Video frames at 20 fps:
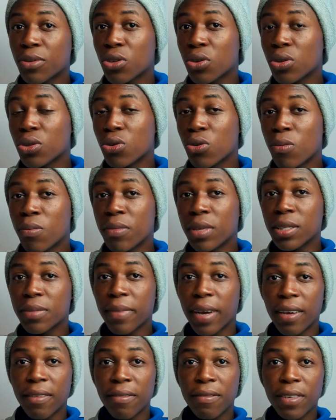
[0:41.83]
so you don't miss
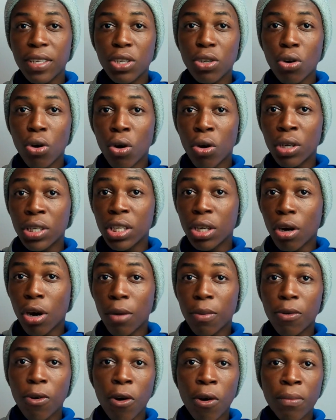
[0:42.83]
my video on the
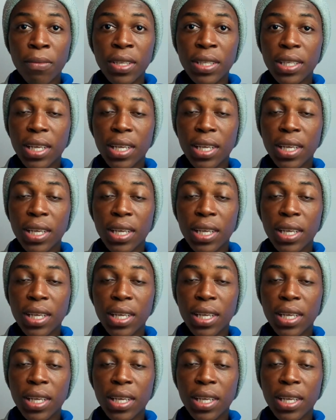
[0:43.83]
upcoming